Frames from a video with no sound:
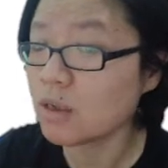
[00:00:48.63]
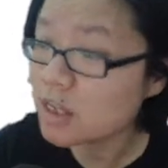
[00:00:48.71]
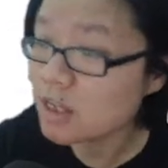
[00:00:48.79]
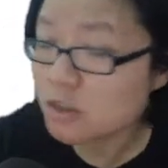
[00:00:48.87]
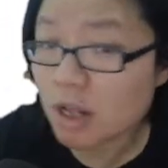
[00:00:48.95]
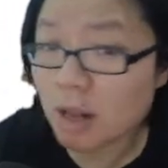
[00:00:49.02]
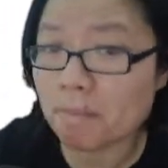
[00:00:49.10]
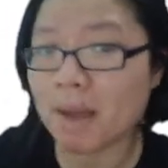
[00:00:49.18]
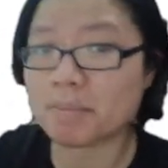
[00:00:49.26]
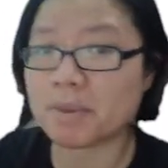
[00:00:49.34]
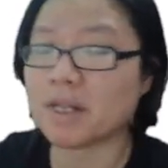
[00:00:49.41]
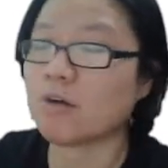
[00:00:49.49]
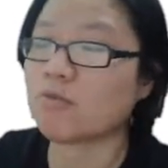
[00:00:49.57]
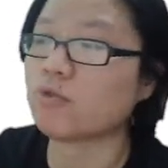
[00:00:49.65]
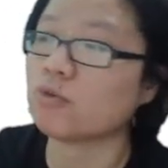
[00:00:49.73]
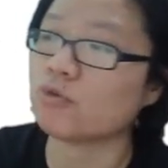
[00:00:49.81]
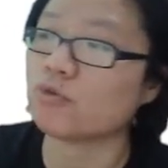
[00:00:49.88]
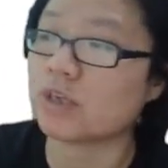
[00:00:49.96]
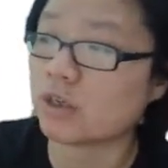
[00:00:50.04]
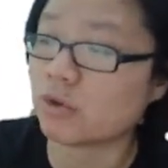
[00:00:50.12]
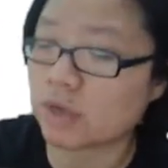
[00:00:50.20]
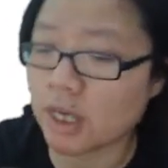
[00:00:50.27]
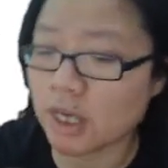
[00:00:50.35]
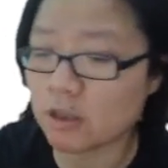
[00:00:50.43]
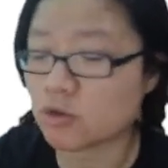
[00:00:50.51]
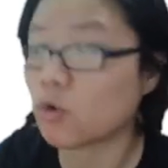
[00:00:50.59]
So I'll map it out for you here,
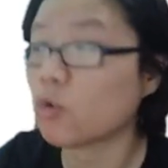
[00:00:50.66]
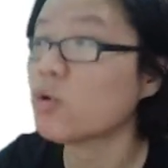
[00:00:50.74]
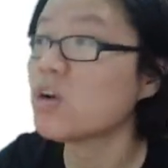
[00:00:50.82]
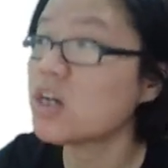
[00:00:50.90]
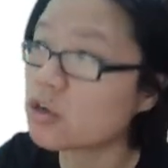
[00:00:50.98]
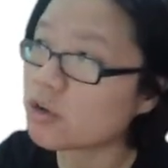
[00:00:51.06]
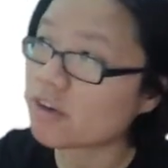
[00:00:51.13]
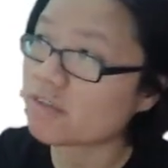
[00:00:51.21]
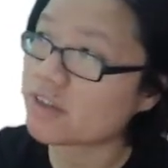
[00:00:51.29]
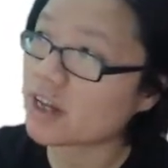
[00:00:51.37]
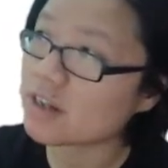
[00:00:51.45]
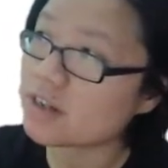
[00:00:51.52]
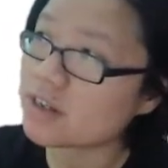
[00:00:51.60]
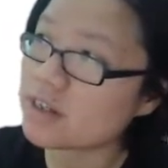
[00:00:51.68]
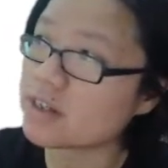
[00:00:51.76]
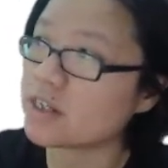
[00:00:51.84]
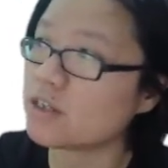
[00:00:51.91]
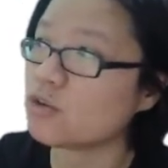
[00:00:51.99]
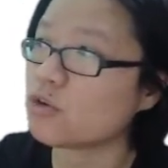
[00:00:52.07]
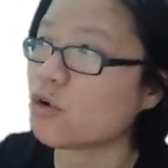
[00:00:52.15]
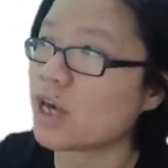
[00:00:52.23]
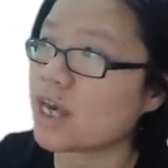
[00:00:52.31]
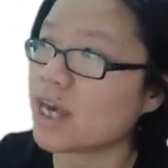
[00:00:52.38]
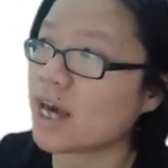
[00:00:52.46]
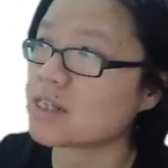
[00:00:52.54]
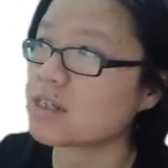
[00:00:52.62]
okay? So you have done this in your
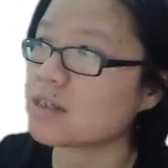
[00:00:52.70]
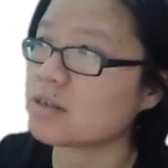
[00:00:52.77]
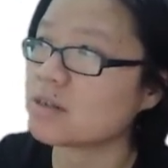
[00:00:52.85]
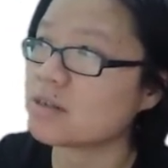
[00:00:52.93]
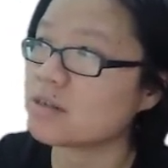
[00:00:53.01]
AS